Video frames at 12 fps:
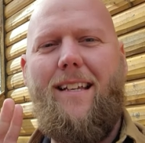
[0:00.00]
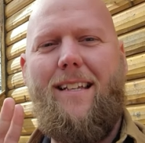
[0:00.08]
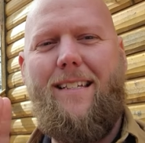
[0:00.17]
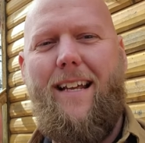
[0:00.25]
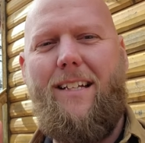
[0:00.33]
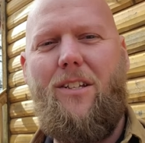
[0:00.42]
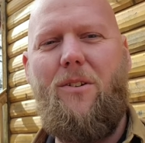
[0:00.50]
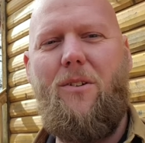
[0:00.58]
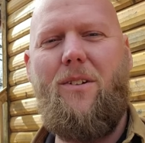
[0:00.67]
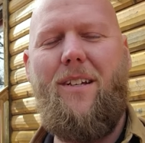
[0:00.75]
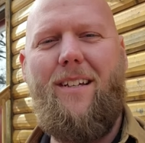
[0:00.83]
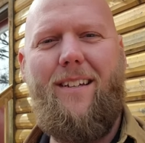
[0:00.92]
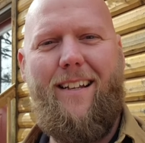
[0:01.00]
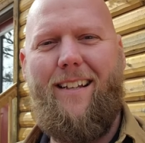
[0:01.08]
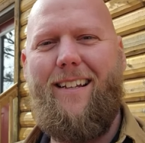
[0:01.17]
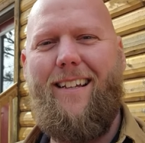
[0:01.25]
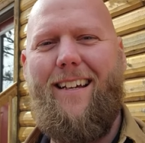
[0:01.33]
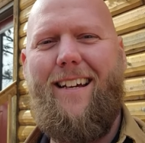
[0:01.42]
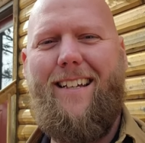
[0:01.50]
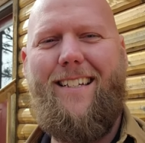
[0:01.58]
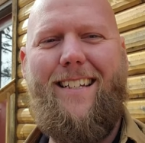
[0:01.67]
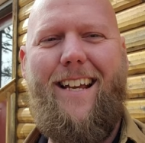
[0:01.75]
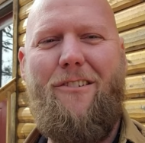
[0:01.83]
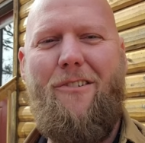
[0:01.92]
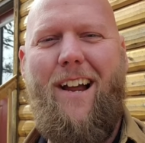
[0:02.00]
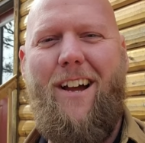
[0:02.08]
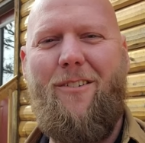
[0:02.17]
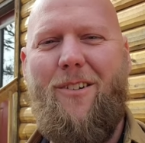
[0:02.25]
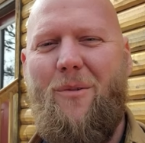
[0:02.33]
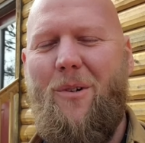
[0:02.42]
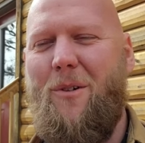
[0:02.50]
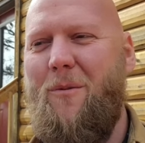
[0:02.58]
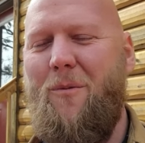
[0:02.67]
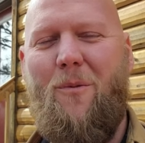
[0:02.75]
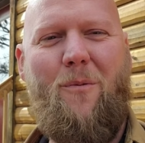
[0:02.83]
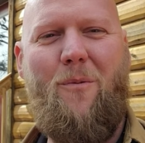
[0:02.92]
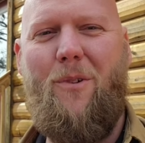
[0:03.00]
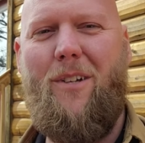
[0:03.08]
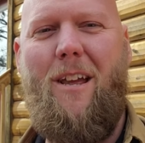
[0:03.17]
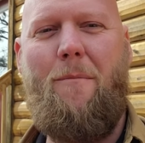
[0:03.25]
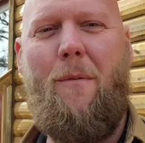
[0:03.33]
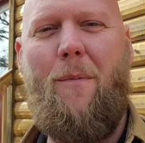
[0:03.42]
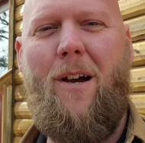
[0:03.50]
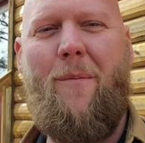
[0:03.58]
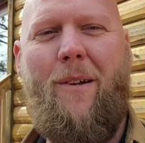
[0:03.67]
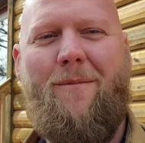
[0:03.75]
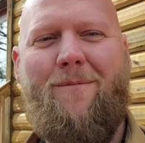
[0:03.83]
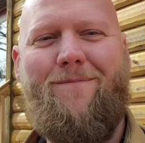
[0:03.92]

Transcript: Stay tuned and uh, stay around. We'll we'll keep them coming.